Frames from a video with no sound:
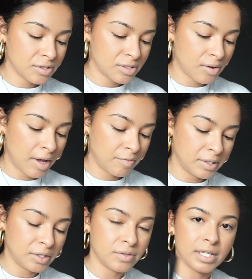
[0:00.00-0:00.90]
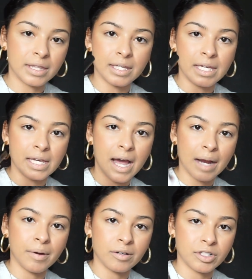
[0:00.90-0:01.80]
so I've been using the
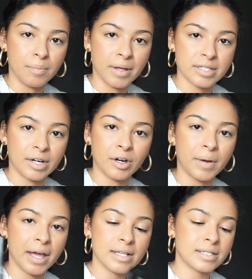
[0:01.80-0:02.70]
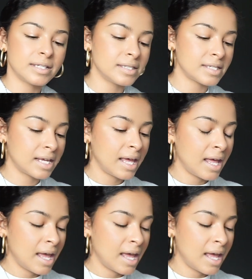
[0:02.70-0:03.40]
eyebrow gel mascara by Essence,